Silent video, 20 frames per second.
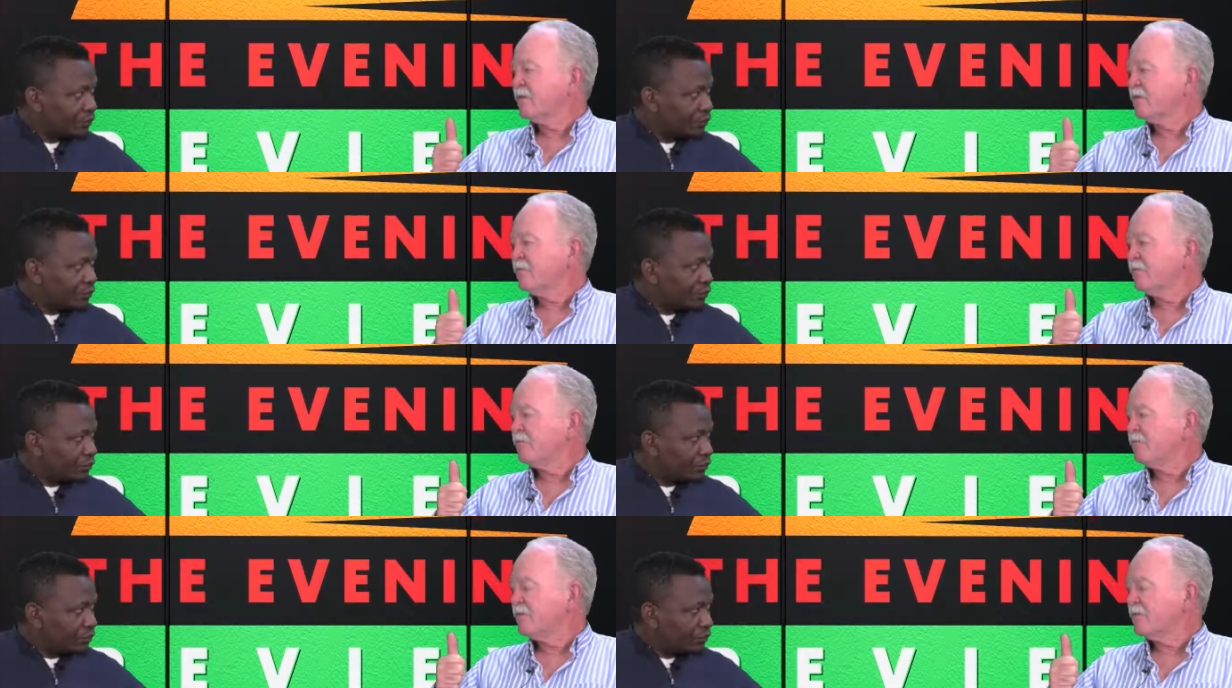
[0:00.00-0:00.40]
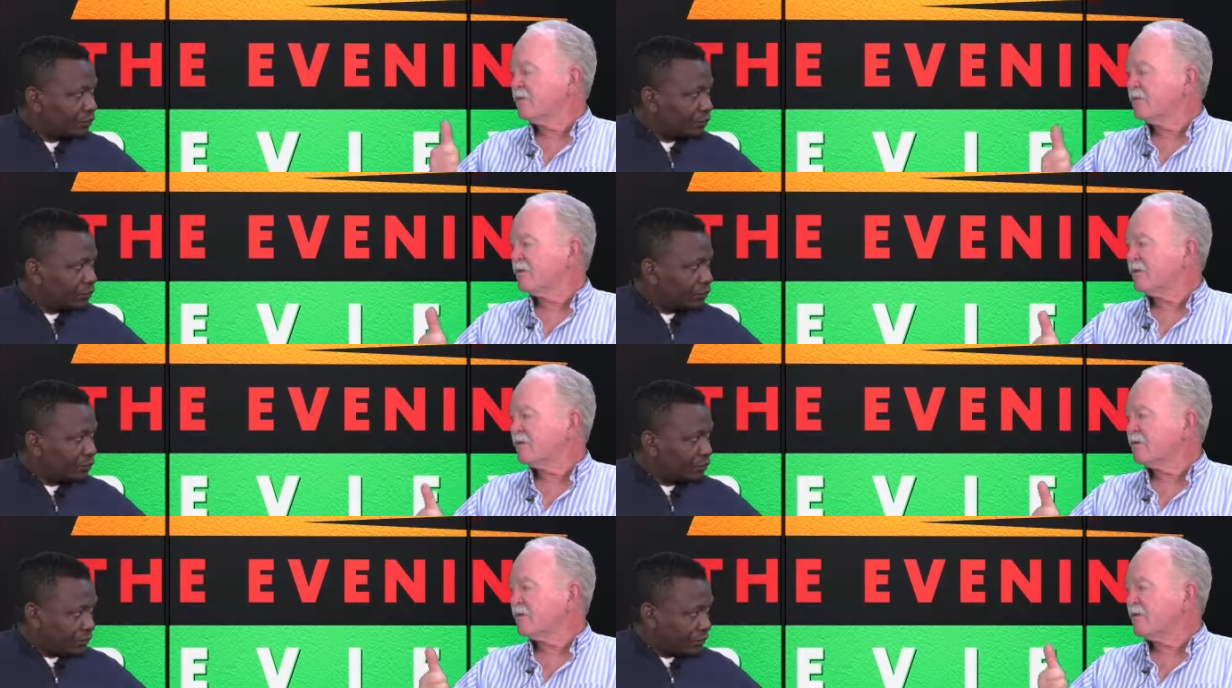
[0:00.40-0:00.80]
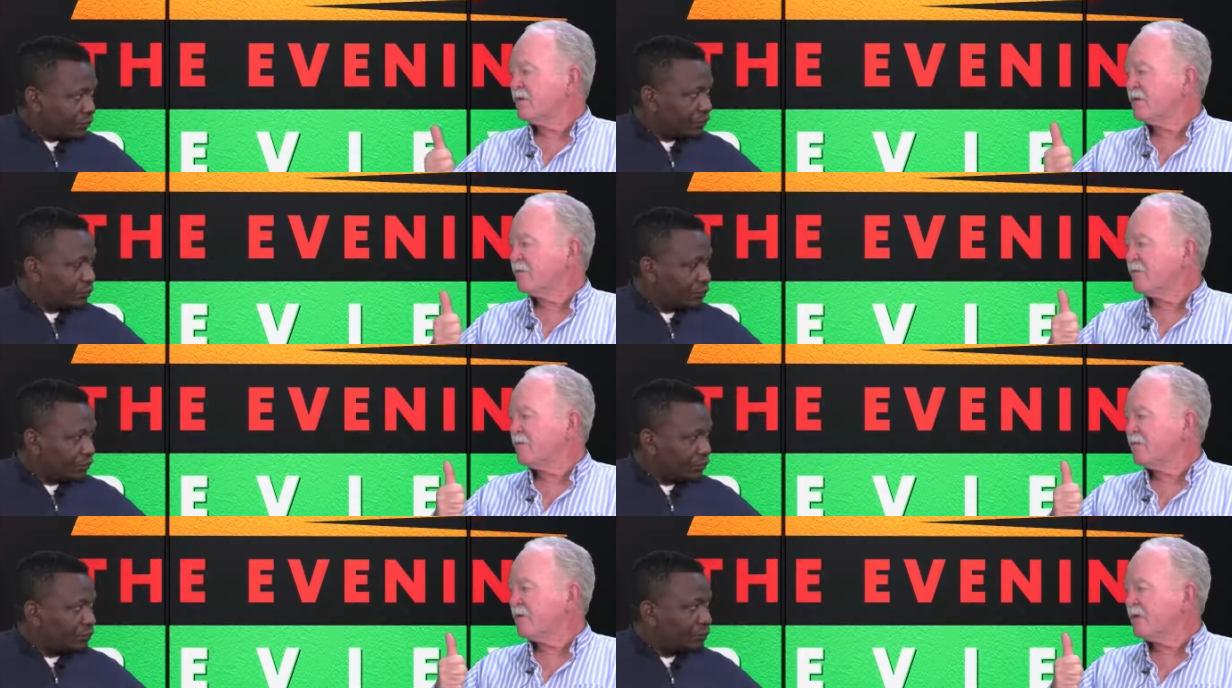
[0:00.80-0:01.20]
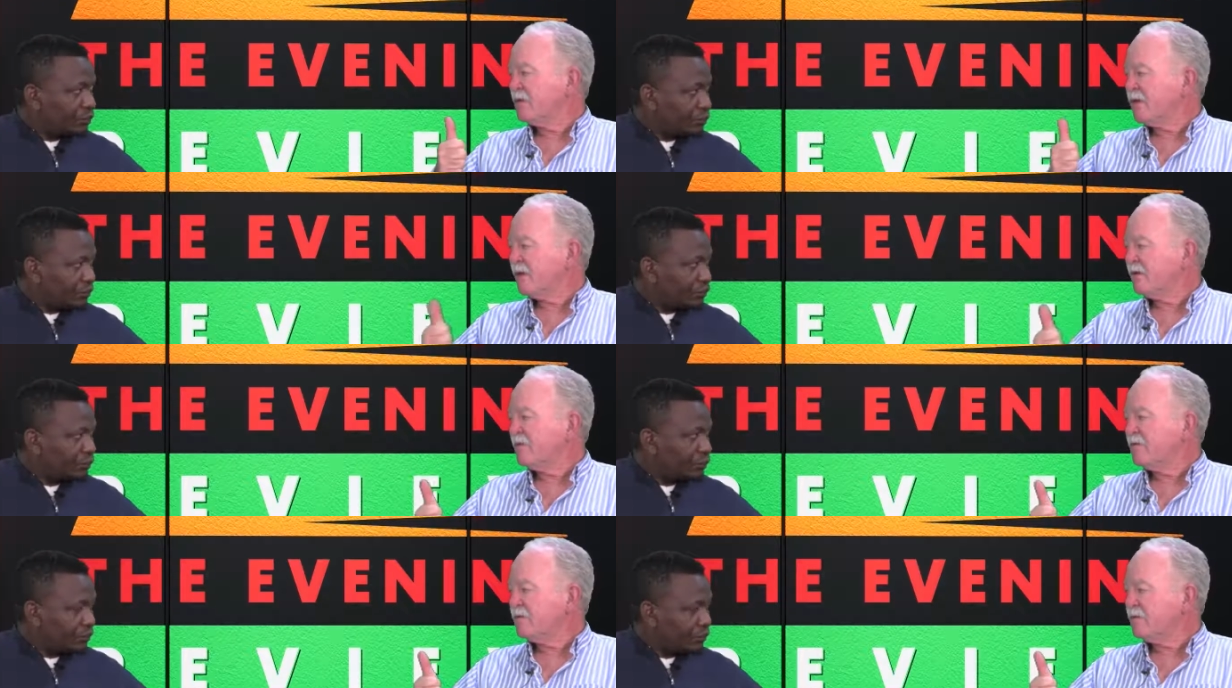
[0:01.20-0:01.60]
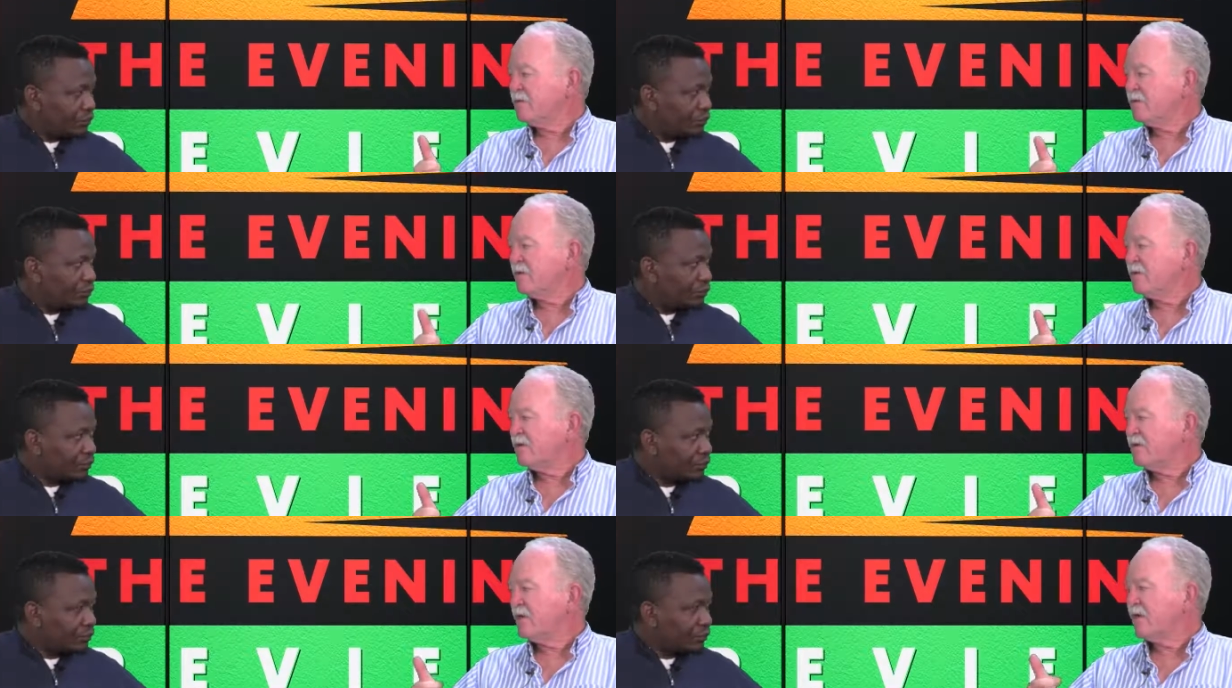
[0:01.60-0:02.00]
Speaker 1: majority Namibian owned
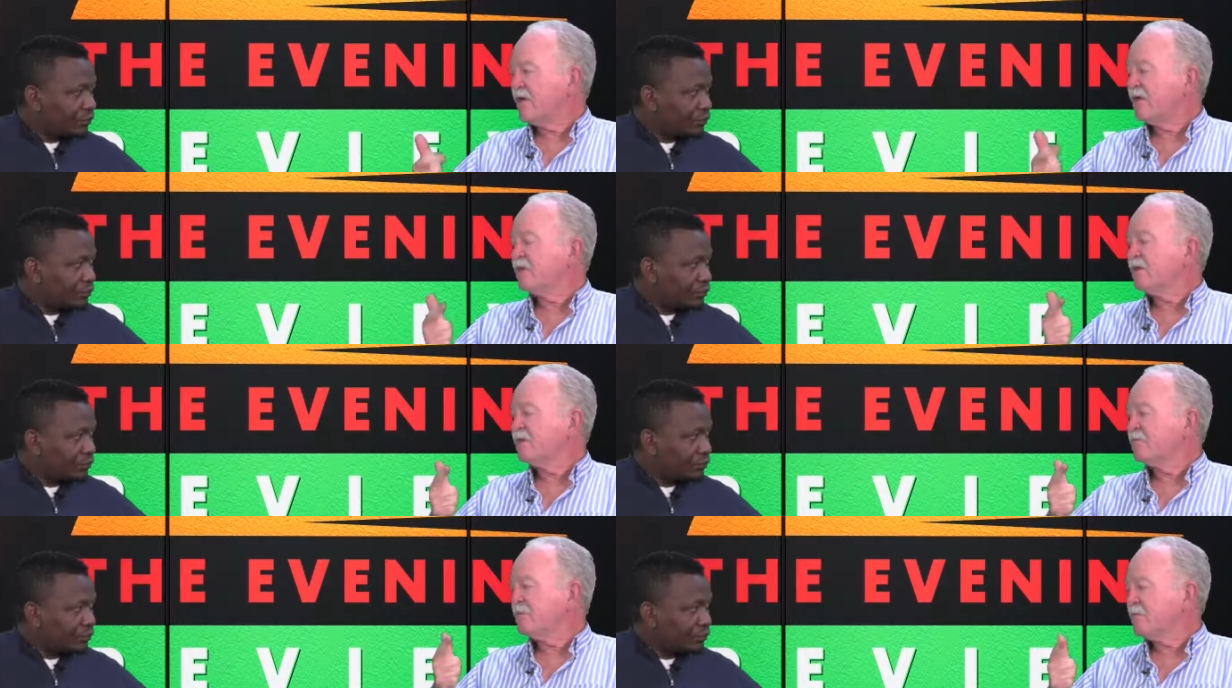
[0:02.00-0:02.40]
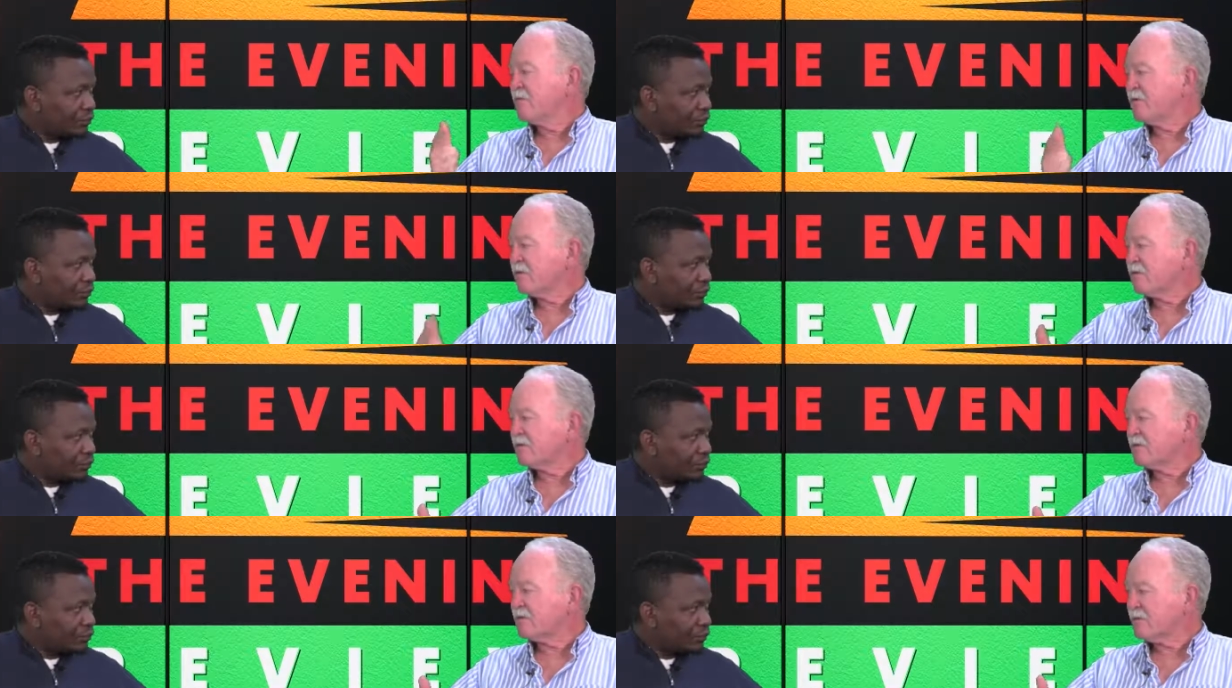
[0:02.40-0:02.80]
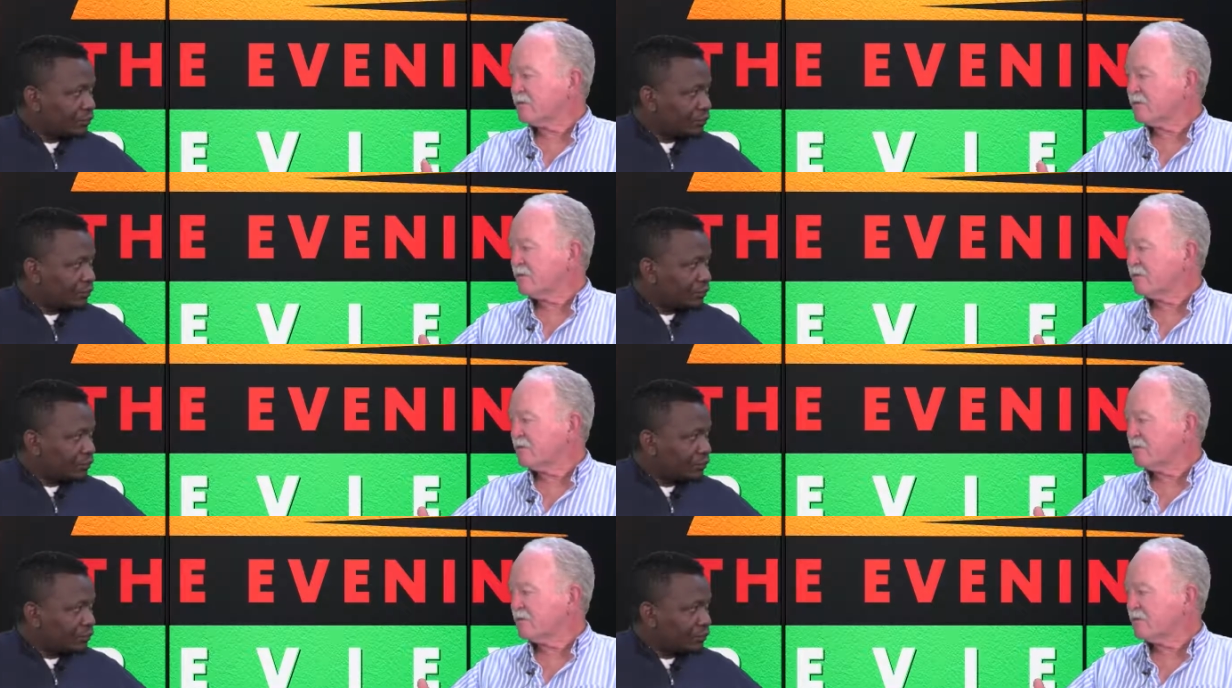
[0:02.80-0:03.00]
and Namibian controlled.